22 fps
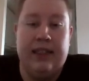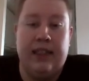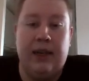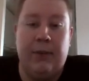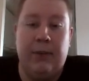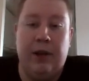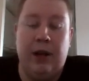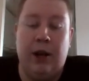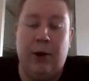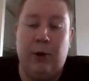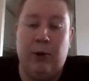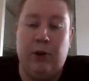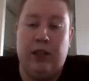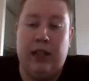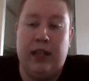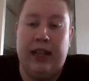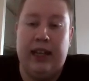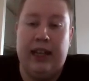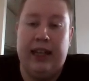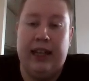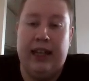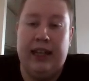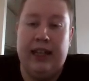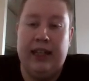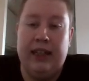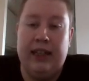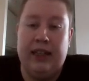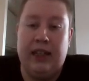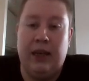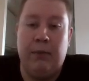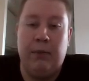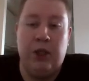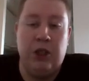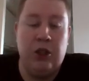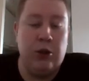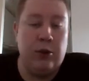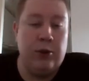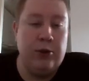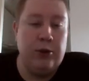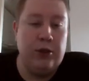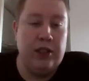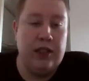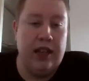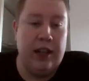some Naruse, some
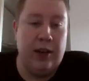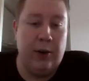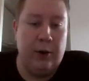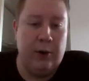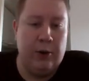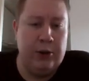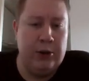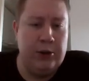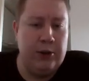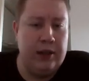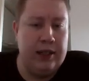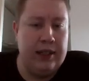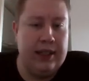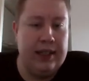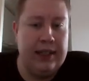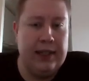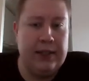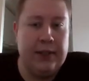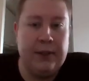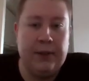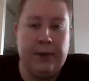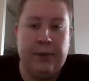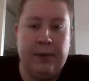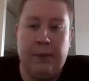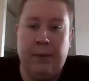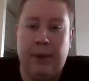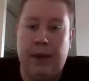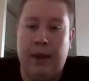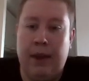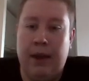Mizoguchi and Ozu, I think. So